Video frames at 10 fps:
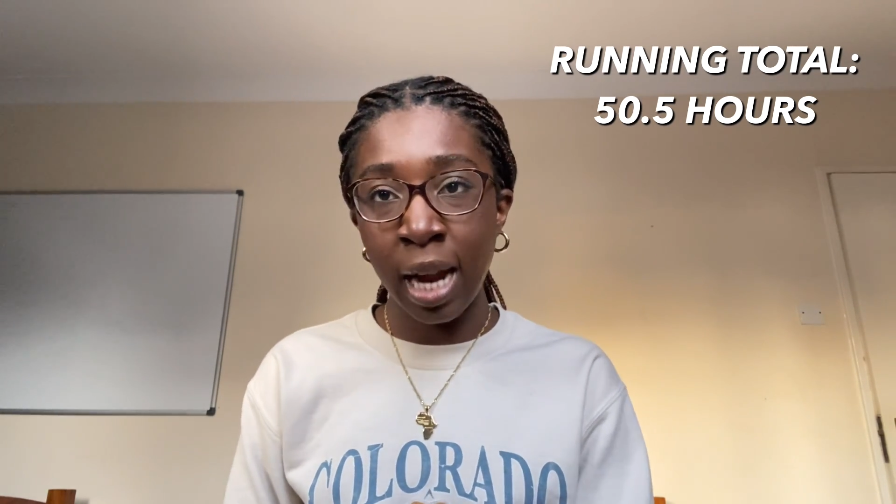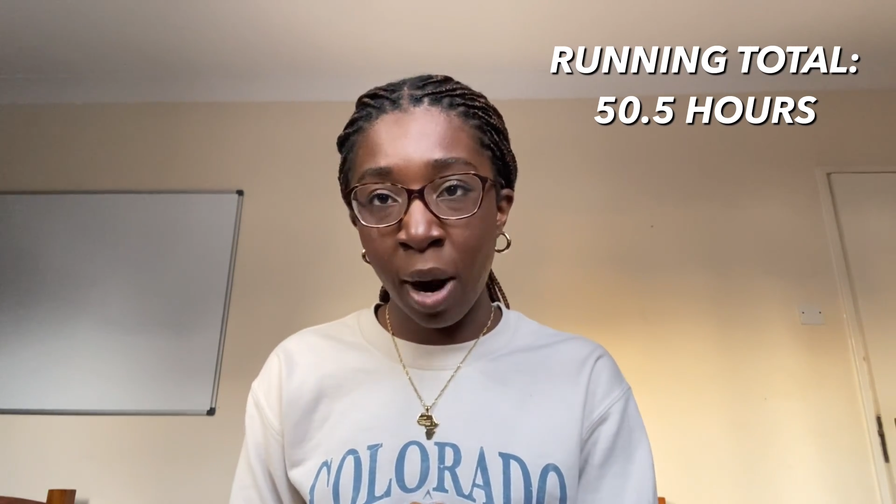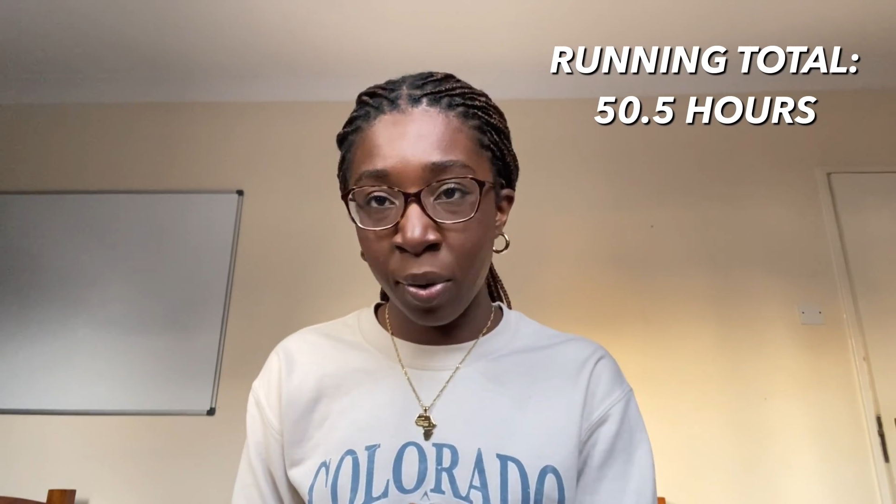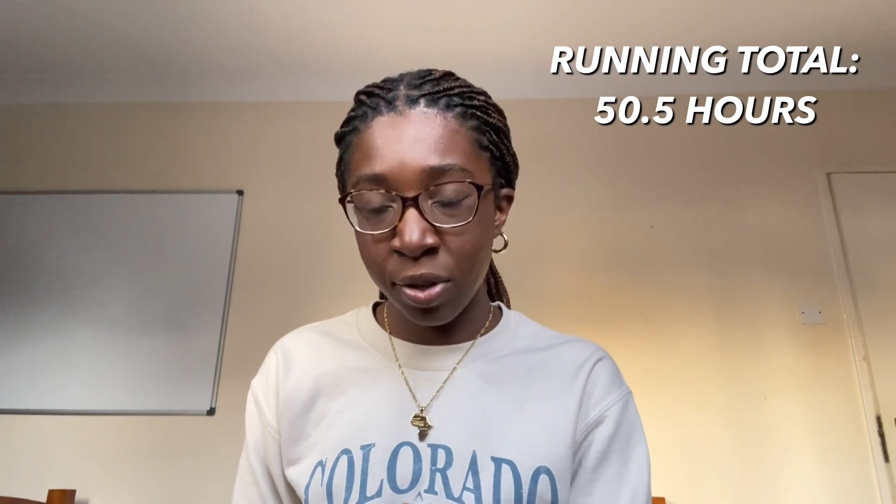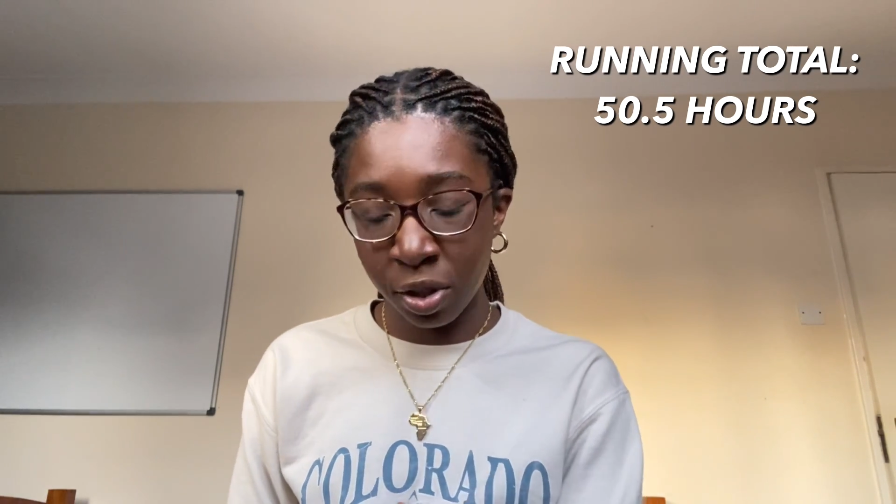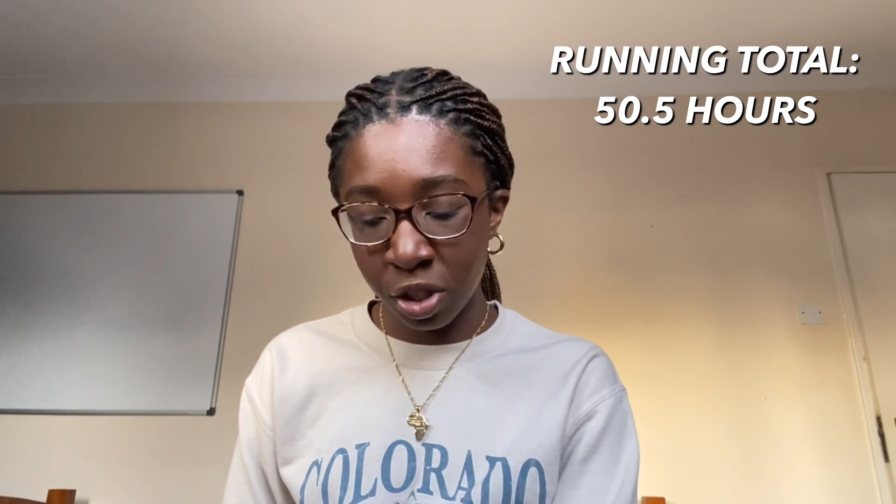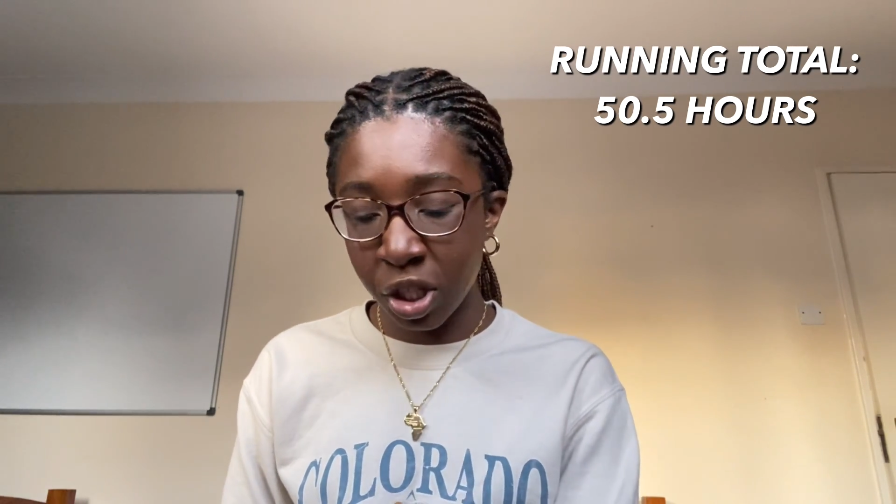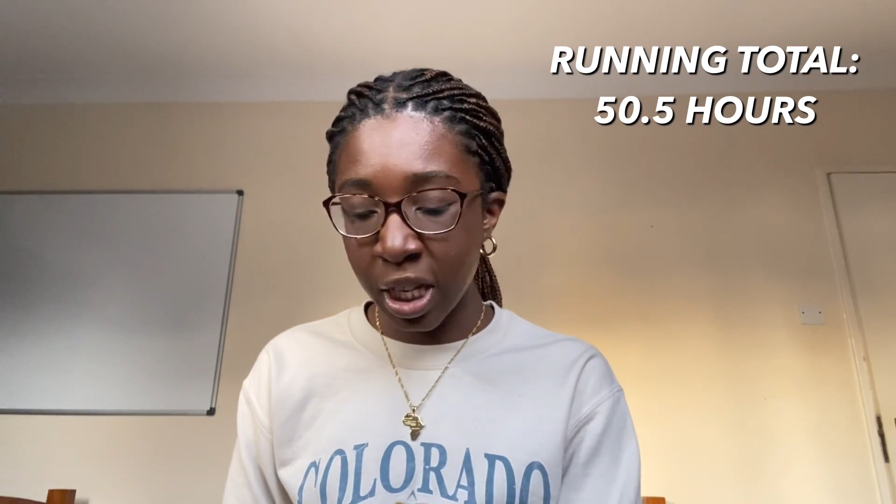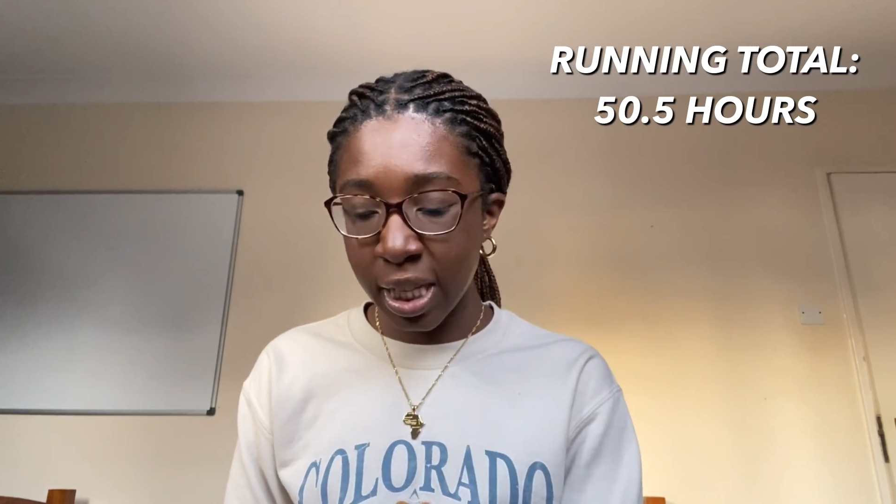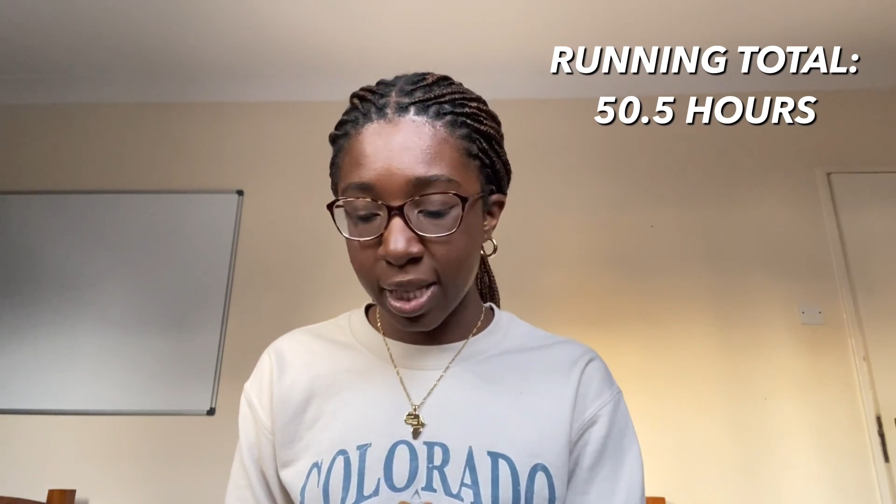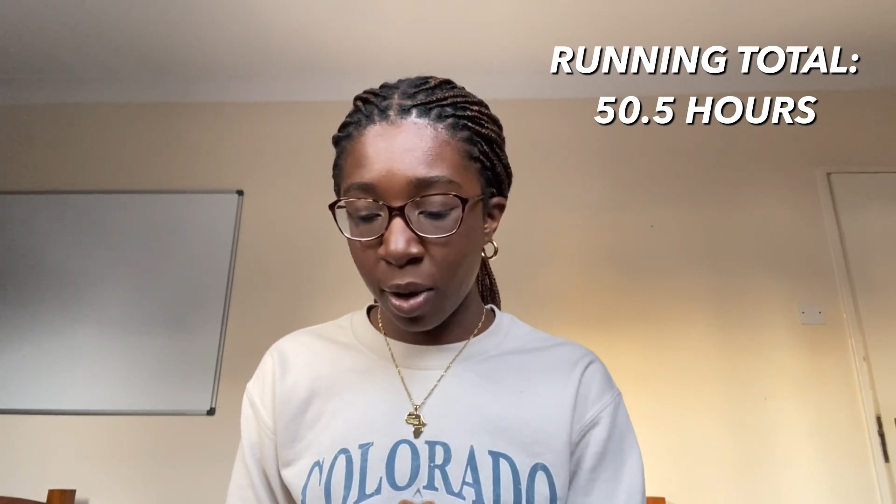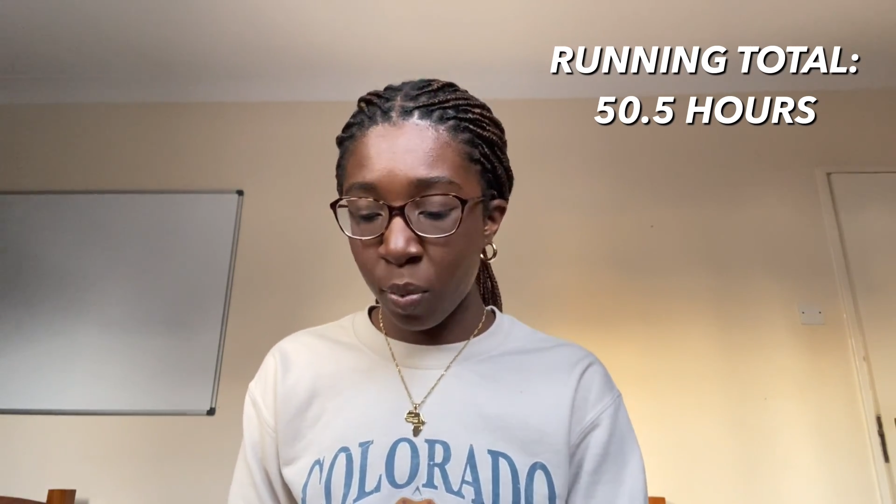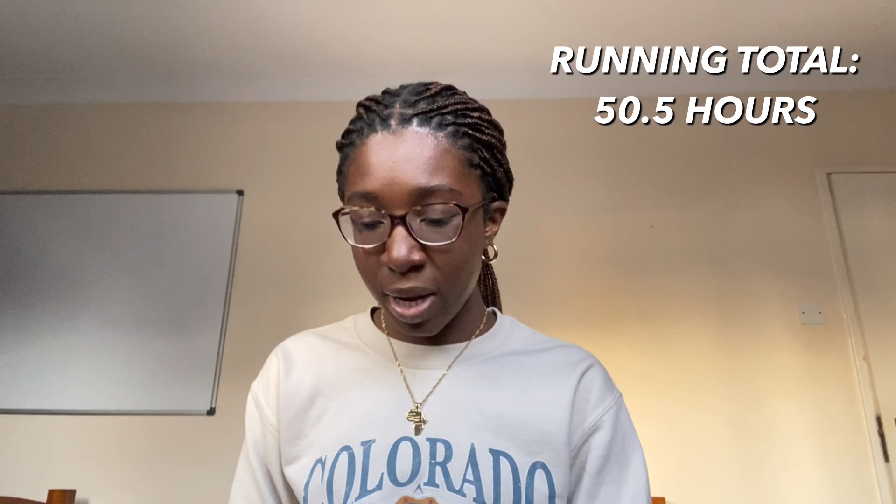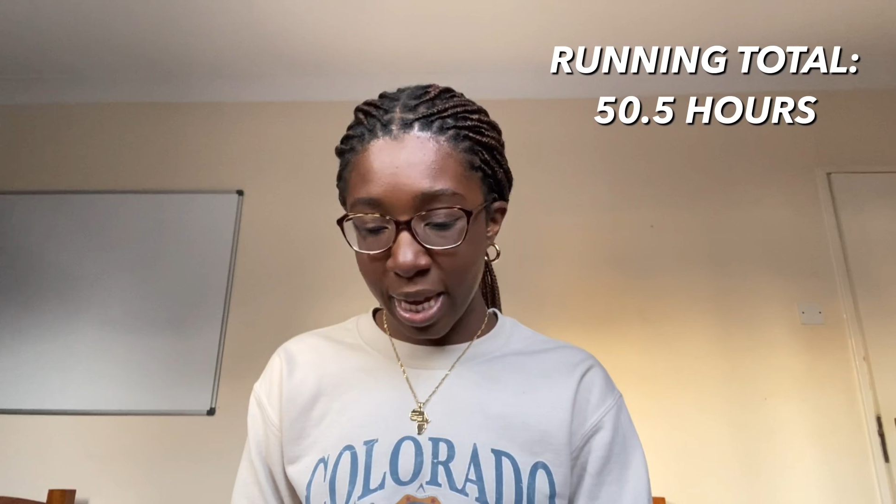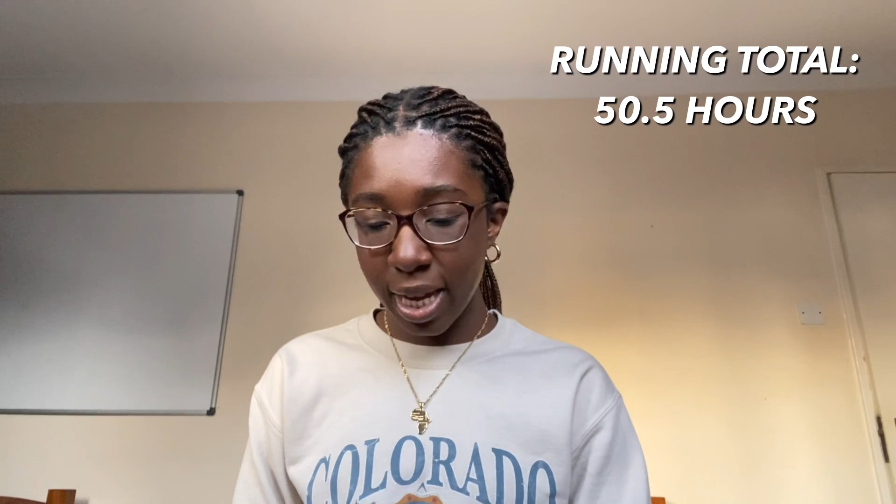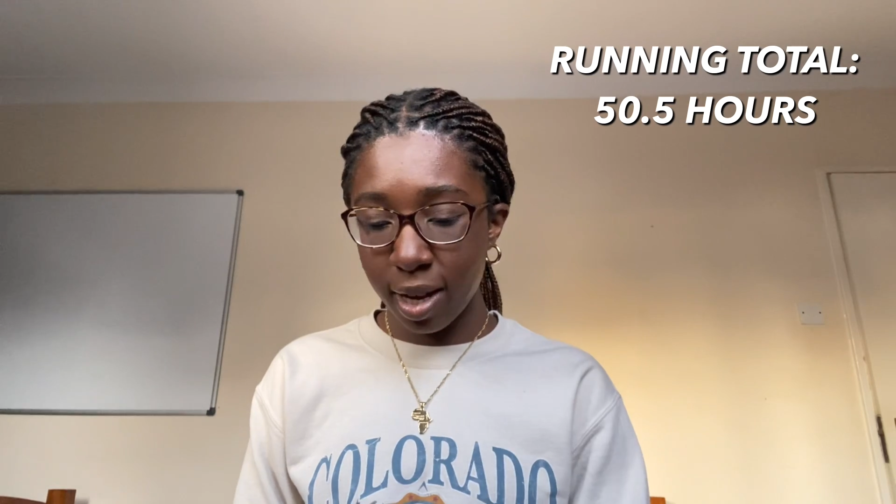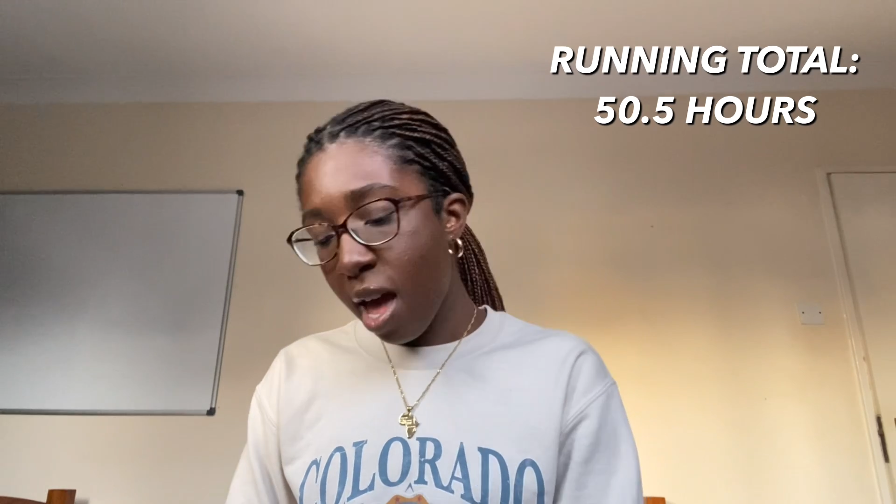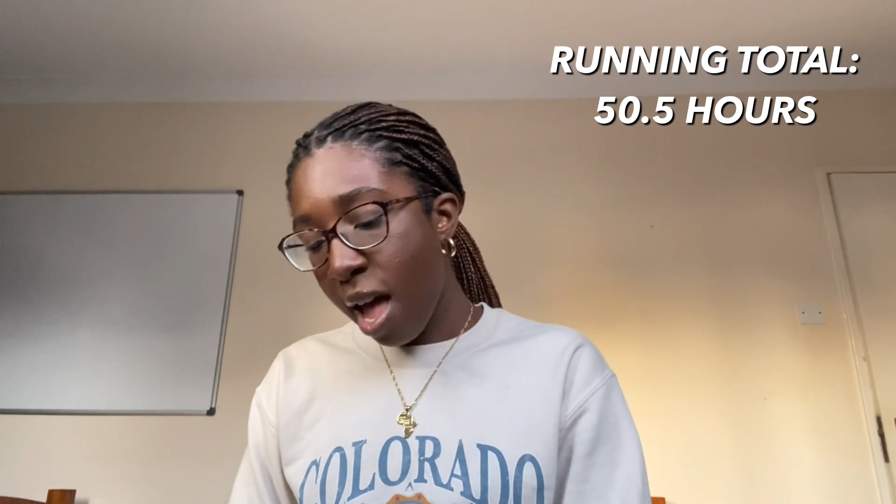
hours on sheets a week.